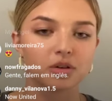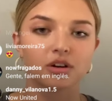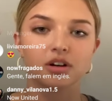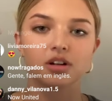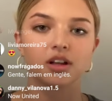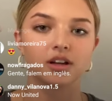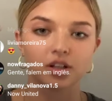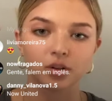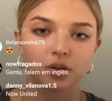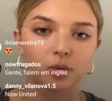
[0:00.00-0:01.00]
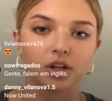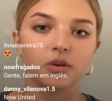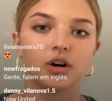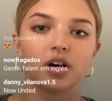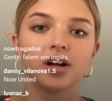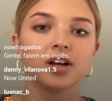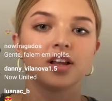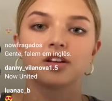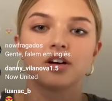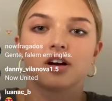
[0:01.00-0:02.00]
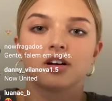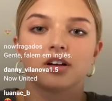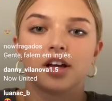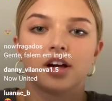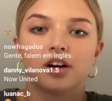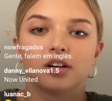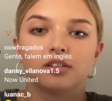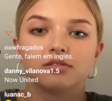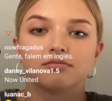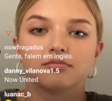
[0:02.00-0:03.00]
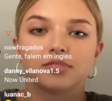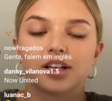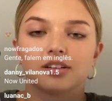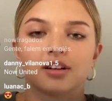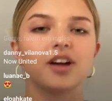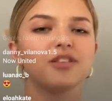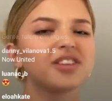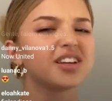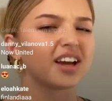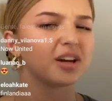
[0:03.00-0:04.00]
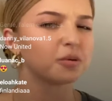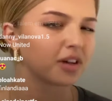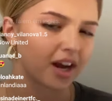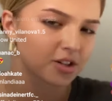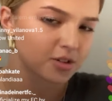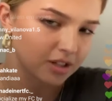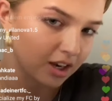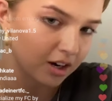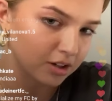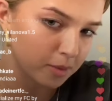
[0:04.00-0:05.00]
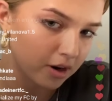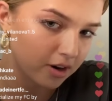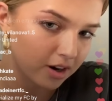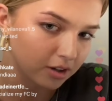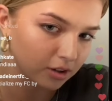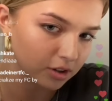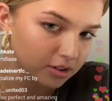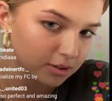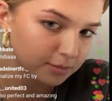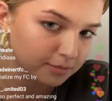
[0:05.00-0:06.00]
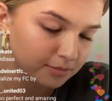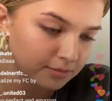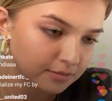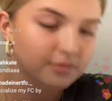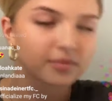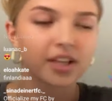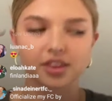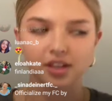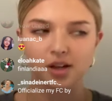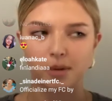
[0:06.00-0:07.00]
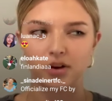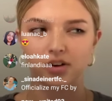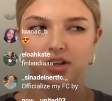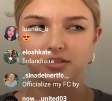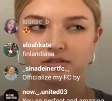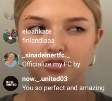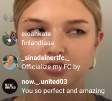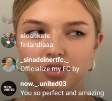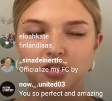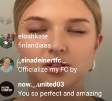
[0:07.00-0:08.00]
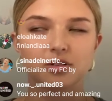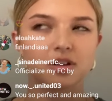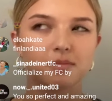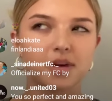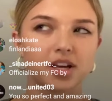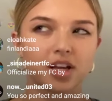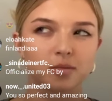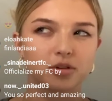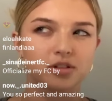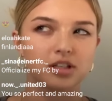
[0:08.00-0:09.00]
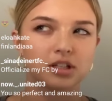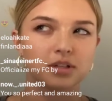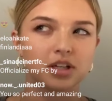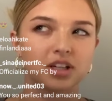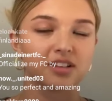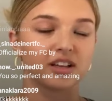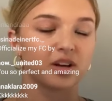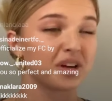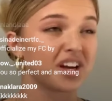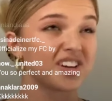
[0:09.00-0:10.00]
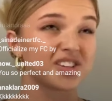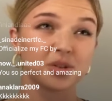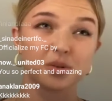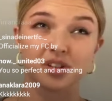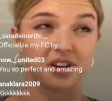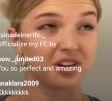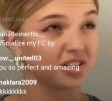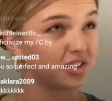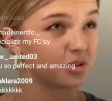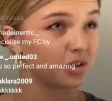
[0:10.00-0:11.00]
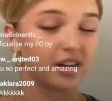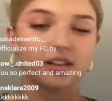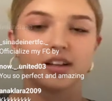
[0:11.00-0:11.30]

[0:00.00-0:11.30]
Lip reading: They're gonna like you the way you are. They're not gonna care. Like, I don't think anyone actually cares about how you look. Like, think about it. Do you think my neighbor sees me and he's like, oh my gosh, she looks ugly today?